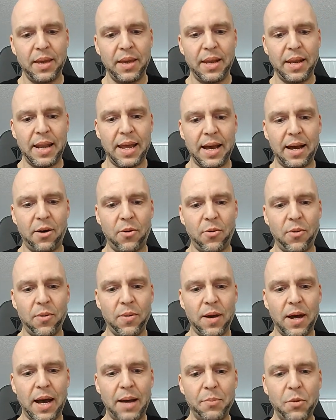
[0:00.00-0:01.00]
Now,
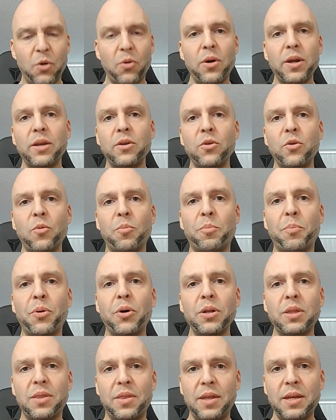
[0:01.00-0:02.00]
I'm going to
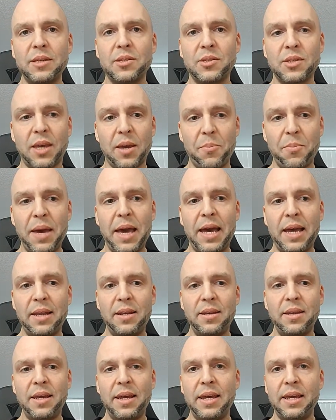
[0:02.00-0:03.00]
put this
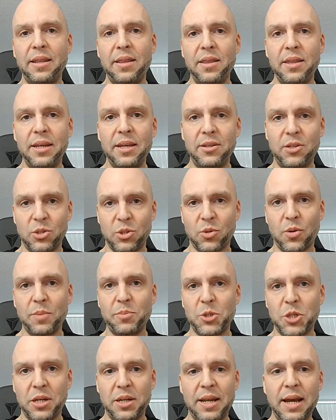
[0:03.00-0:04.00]
command in the
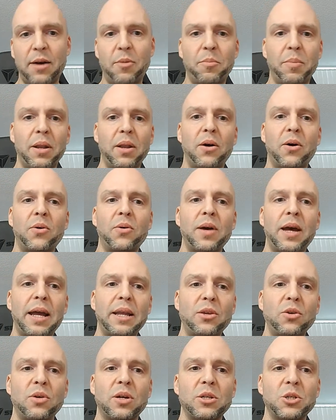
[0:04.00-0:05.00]
description down below,
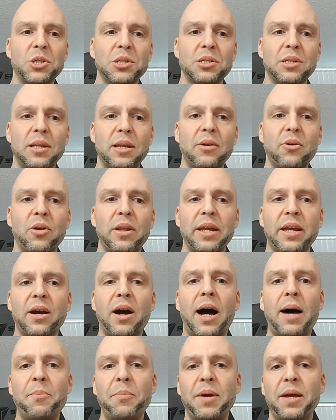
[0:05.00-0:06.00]
and you can just literally
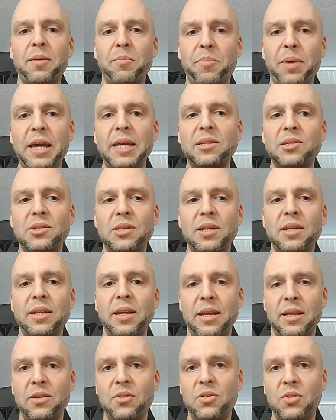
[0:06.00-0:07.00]
copy and paste it
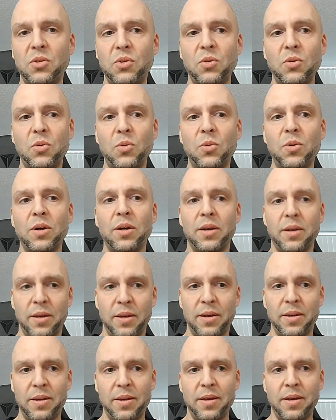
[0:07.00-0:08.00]
into
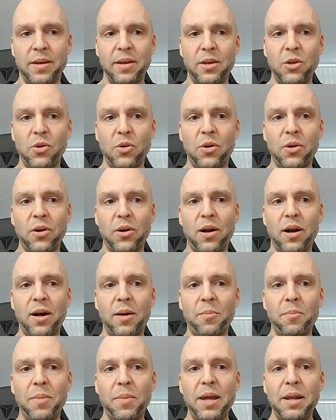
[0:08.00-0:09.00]
your
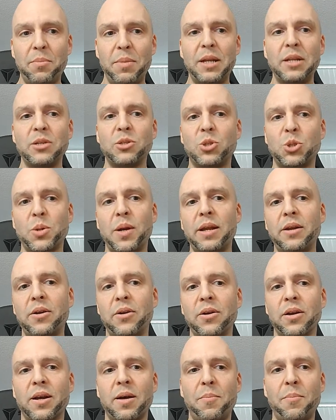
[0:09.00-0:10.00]
um,
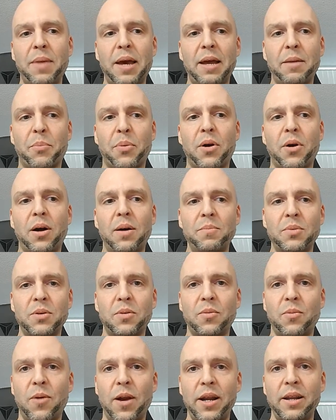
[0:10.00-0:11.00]
administrator command prompt
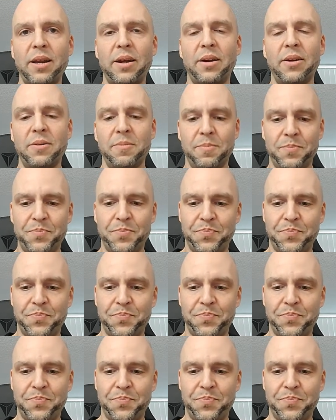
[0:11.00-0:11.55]
right here.